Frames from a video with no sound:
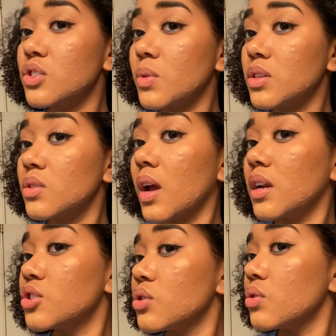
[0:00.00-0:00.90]
wanted to kind
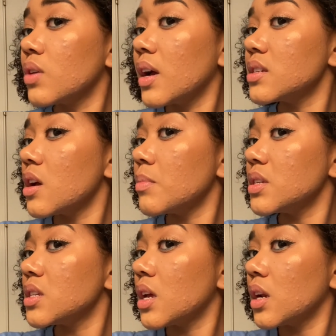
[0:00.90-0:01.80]
of show you guys how my
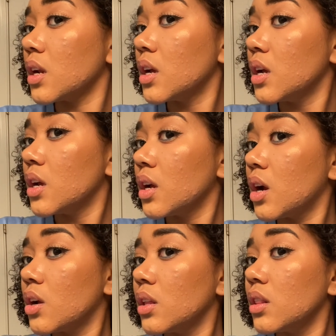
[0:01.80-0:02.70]
skin
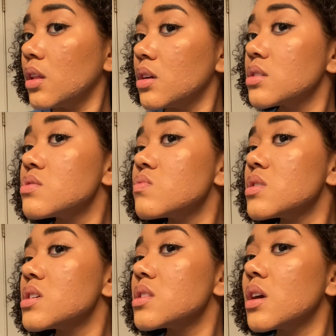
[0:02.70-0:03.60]
currently looks
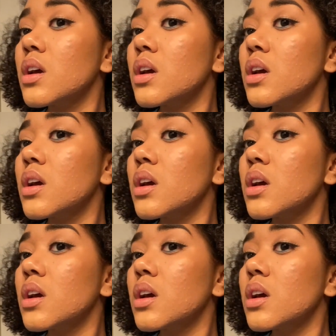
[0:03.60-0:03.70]
with